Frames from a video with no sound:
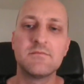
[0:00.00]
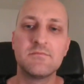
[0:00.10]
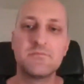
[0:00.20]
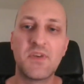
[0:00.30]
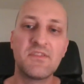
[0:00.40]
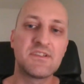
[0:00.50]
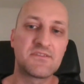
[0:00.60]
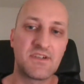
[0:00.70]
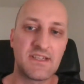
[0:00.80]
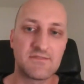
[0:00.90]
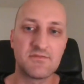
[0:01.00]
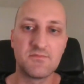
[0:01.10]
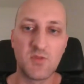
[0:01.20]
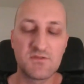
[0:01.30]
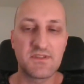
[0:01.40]
previous grants was
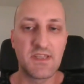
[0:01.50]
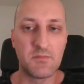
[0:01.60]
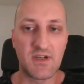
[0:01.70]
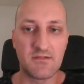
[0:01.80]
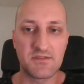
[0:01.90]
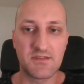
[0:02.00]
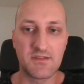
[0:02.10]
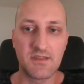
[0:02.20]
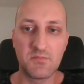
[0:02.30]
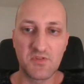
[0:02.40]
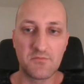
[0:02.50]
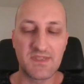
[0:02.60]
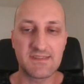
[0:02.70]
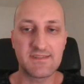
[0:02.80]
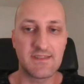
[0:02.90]
mostly about
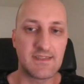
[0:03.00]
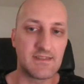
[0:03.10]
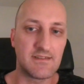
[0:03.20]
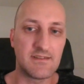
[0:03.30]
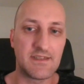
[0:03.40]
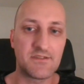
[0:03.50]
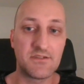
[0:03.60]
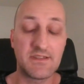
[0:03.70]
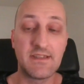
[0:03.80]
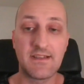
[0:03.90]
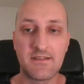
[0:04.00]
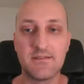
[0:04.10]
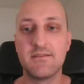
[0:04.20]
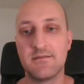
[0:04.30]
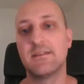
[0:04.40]
improvements in
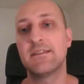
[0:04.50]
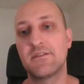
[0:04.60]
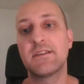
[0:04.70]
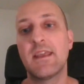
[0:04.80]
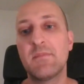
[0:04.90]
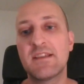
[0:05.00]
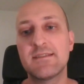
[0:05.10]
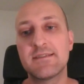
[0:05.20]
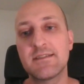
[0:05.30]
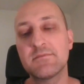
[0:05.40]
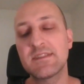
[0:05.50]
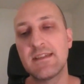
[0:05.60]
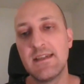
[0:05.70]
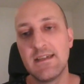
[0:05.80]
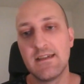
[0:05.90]
æternity naming systems.
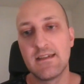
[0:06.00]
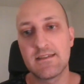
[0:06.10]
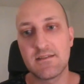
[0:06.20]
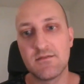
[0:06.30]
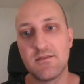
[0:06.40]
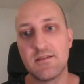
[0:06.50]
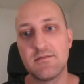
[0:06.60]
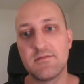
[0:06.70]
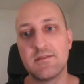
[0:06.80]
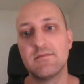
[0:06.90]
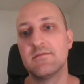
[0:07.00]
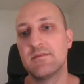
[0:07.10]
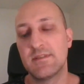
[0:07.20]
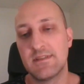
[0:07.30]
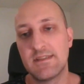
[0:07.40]
So
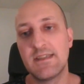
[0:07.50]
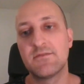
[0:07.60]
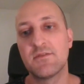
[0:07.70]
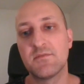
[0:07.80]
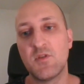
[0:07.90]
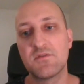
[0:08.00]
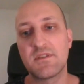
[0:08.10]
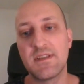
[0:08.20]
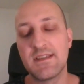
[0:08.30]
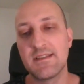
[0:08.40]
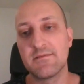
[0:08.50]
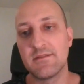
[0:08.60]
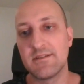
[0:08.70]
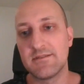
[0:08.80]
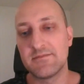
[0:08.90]
this was mostly
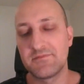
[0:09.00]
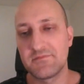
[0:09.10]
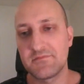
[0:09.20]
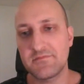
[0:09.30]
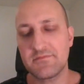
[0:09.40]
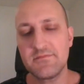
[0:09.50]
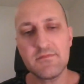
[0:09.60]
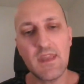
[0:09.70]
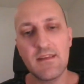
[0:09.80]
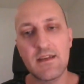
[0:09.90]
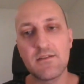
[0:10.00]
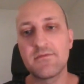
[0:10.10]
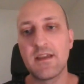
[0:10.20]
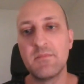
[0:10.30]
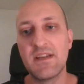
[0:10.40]
kind of
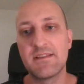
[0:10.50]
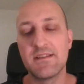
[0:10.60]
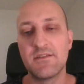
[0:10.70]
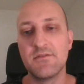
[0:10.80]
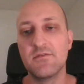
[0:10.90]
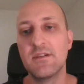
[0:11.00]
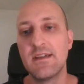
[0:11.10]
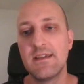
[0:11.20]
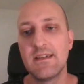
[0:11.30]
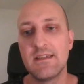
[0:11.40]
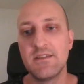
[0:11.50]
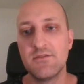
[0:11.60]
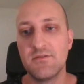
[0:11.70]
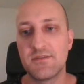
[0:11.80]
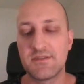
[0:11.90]
ability to
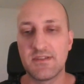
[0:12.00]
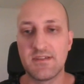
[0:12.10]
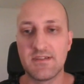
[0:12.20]
use